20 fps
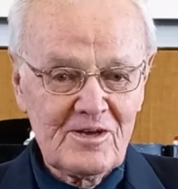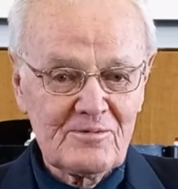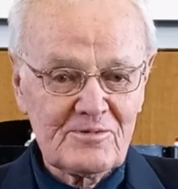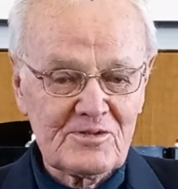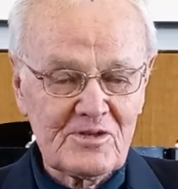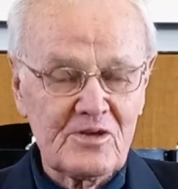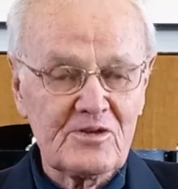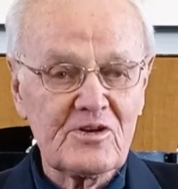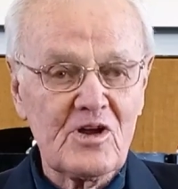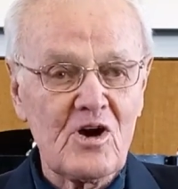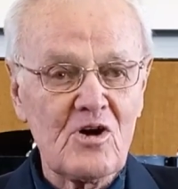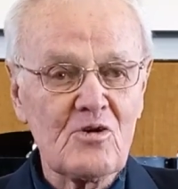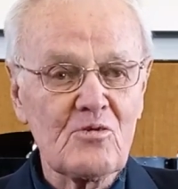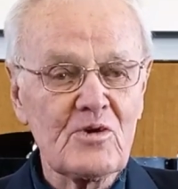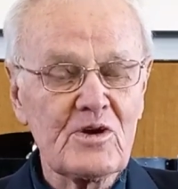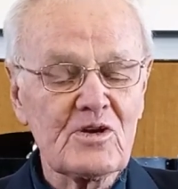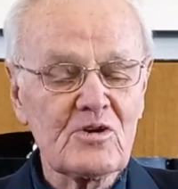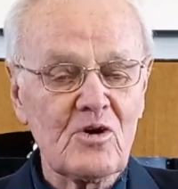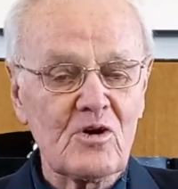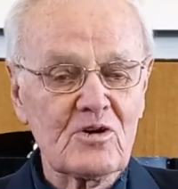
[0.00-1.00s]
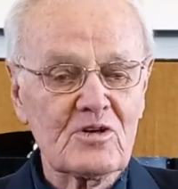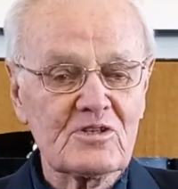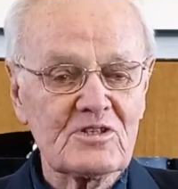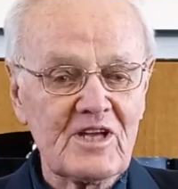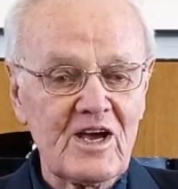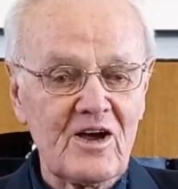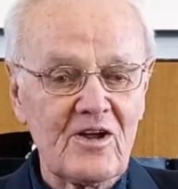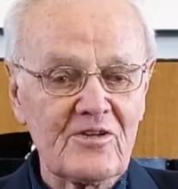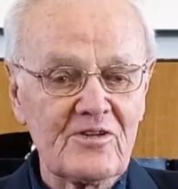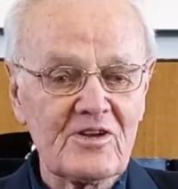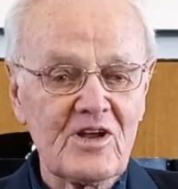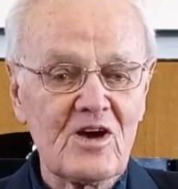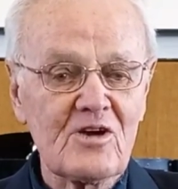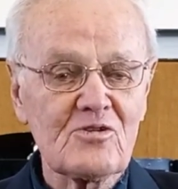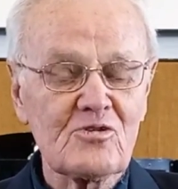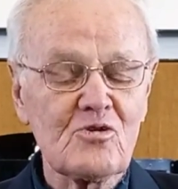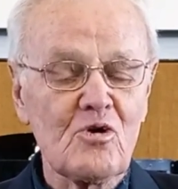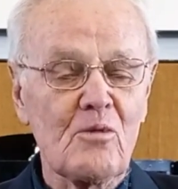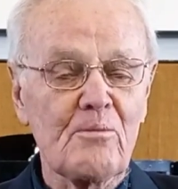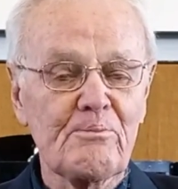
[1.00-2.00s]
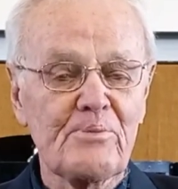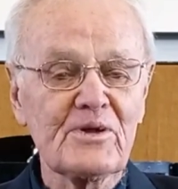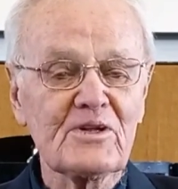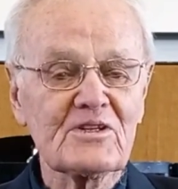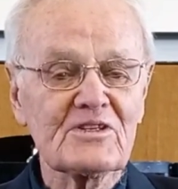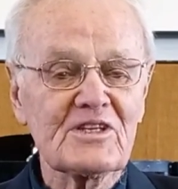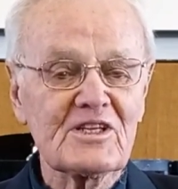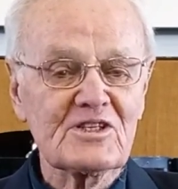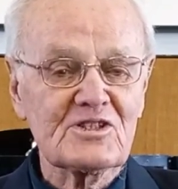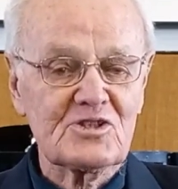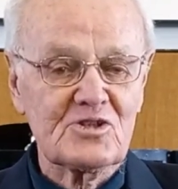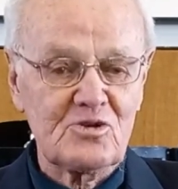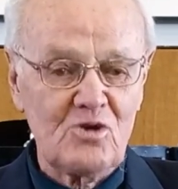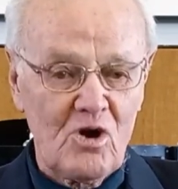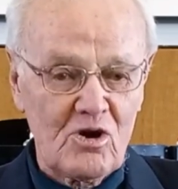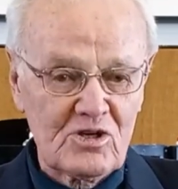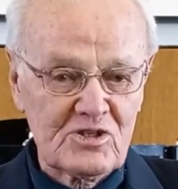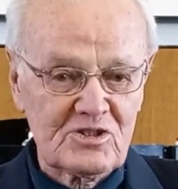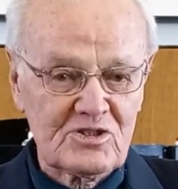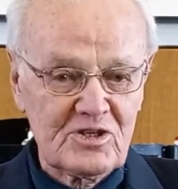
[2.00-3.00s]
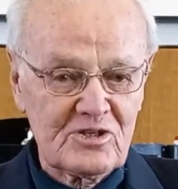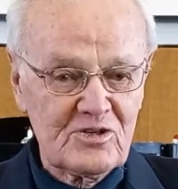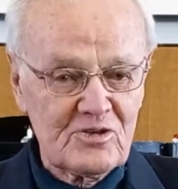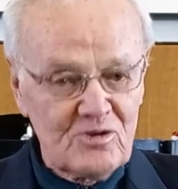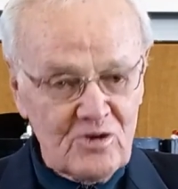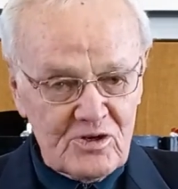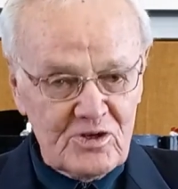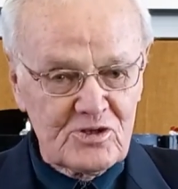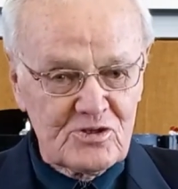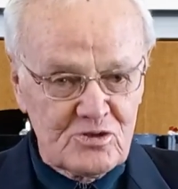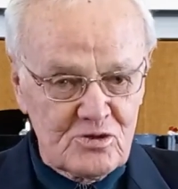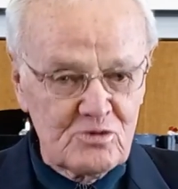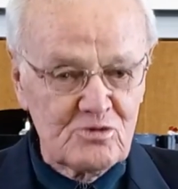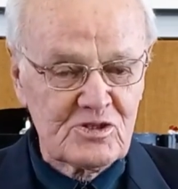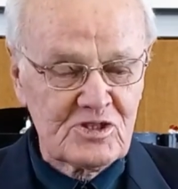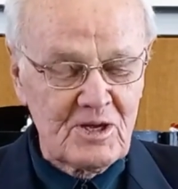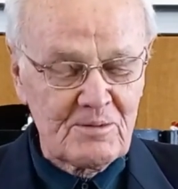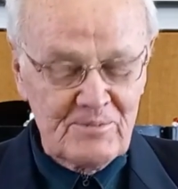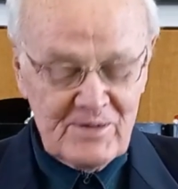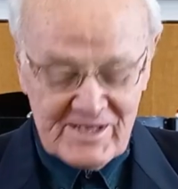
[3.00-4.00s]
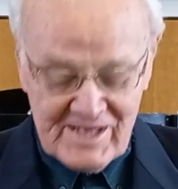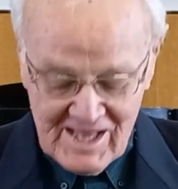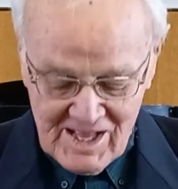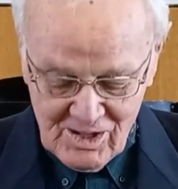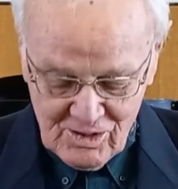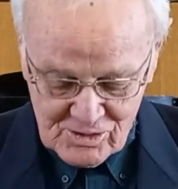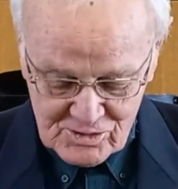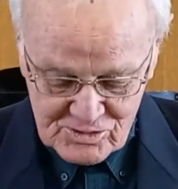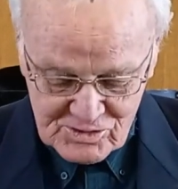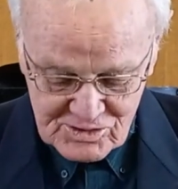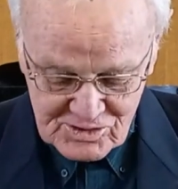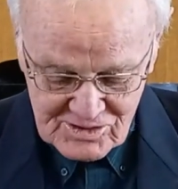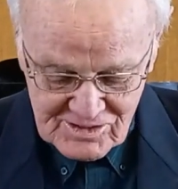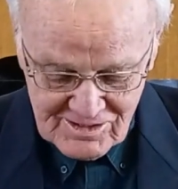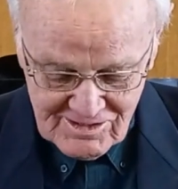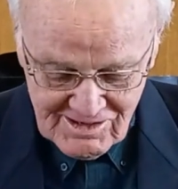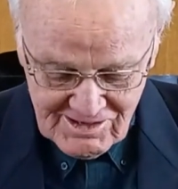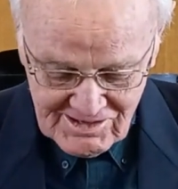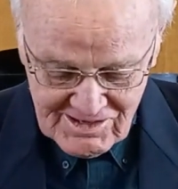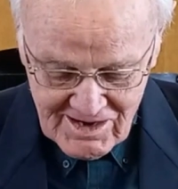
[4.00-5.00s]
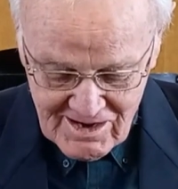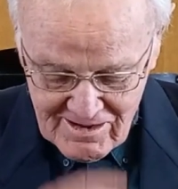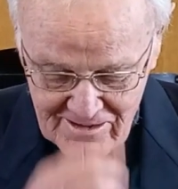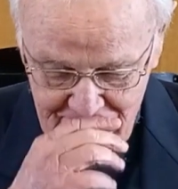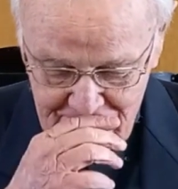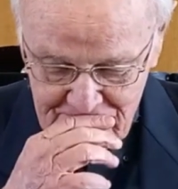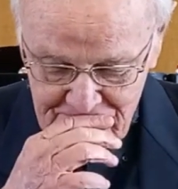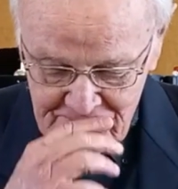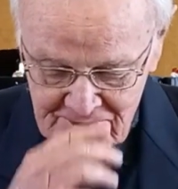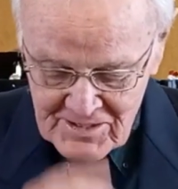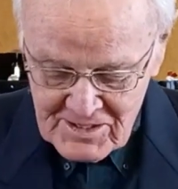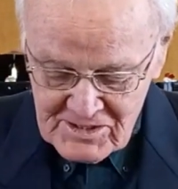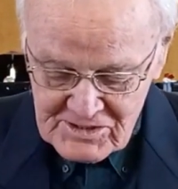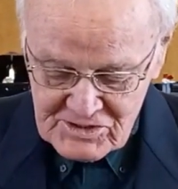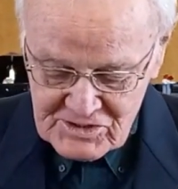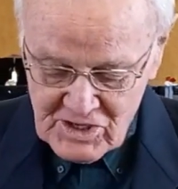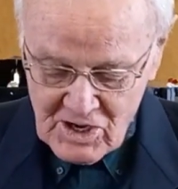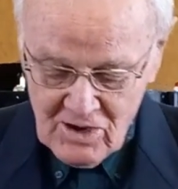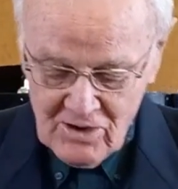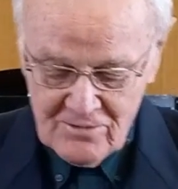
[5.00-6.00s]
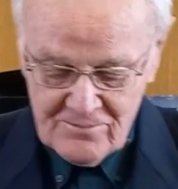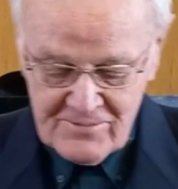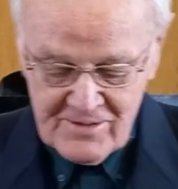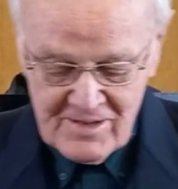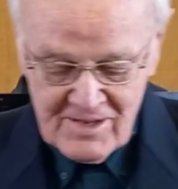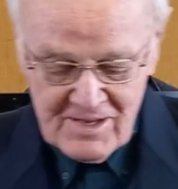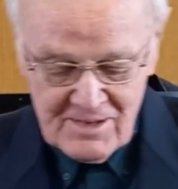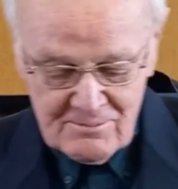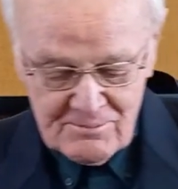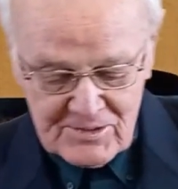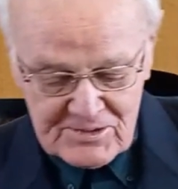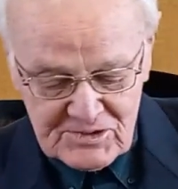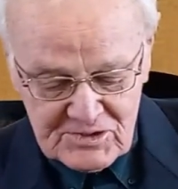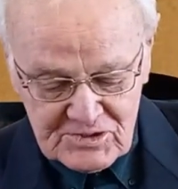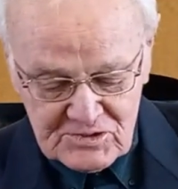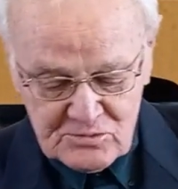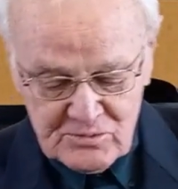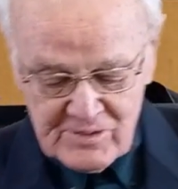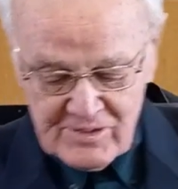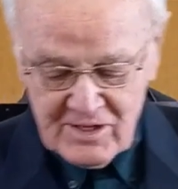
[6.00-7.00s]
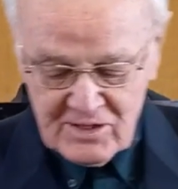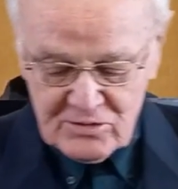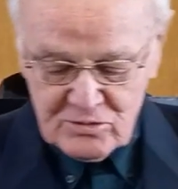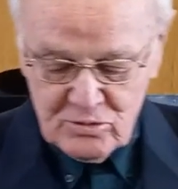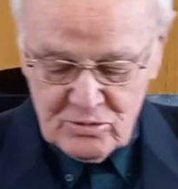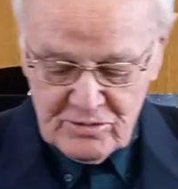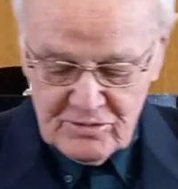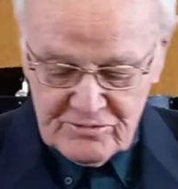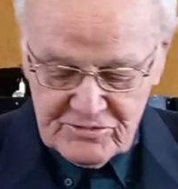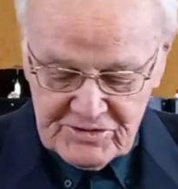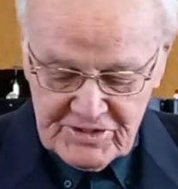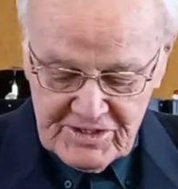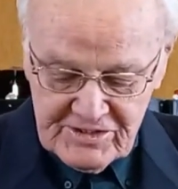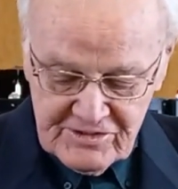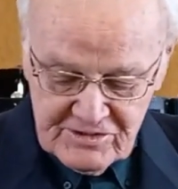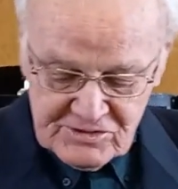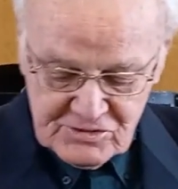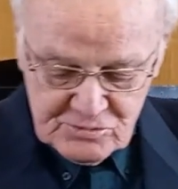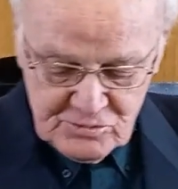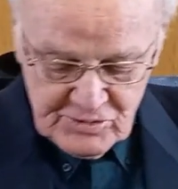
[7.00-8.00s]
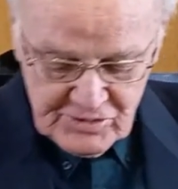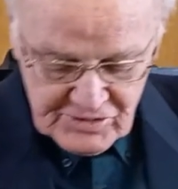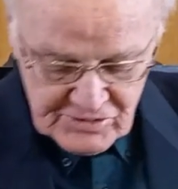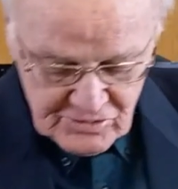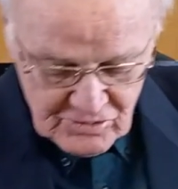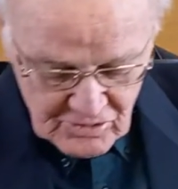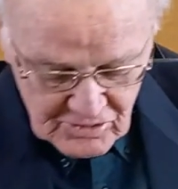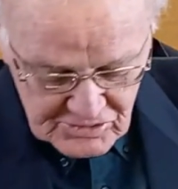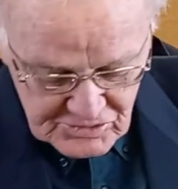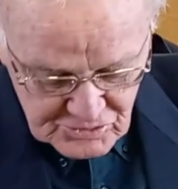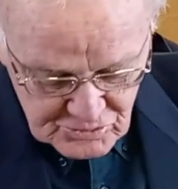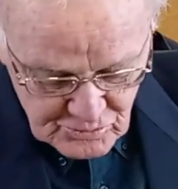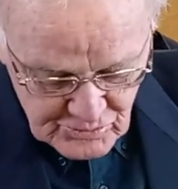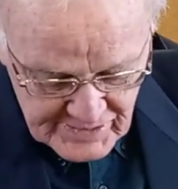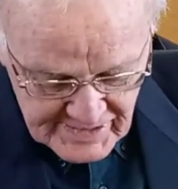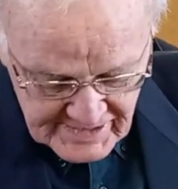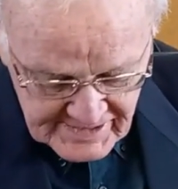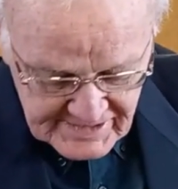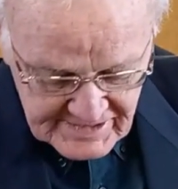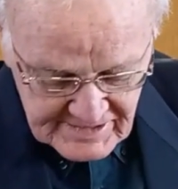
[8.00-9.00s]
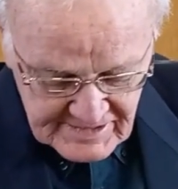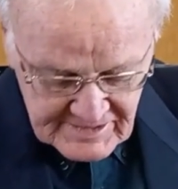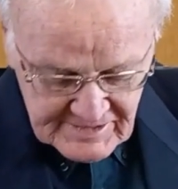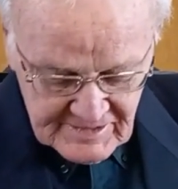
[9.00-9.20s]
So, no, we locked down. No, your building's locked, so you've got to do something else. Okay? So, But just when I thought of Shannon's word last week,